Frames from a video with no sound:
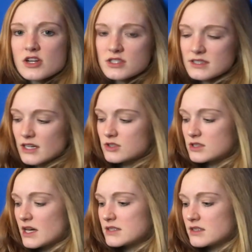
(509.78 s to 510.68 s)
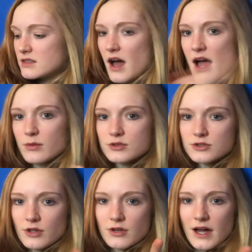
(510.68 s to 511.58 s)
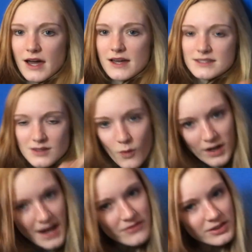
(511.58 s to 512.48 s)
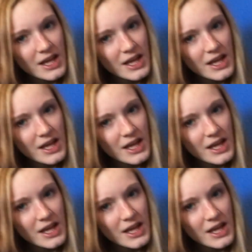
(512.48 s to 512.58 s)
finish these exercises. I will show you guys what I have for